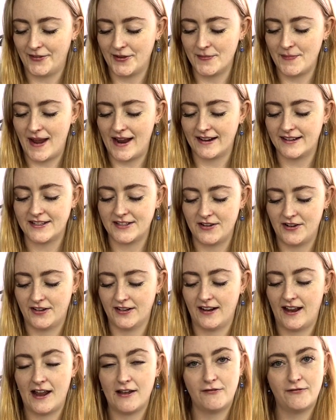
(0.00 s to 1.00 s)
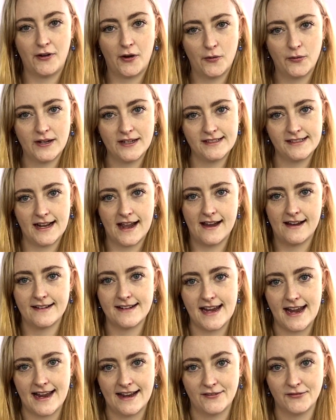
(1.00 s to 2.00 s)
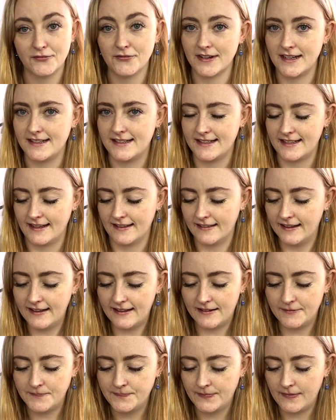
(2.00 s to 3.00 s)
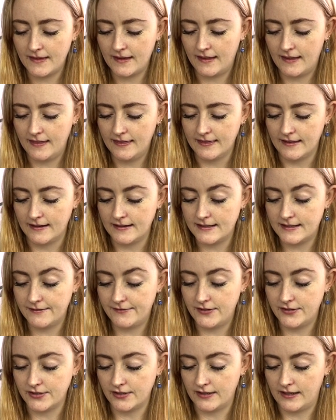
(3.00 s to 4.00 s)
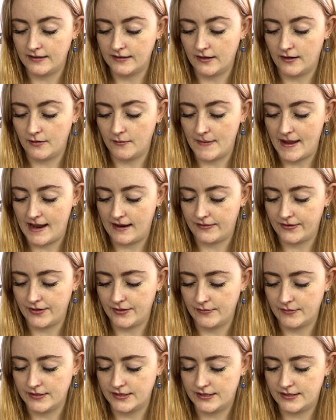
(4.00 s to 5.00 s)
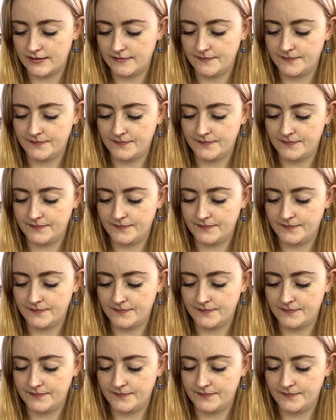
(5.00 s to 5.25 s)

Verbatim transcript: on the back so you can like fold it down and reseal it. That is if you don't eat the whole bag though, which,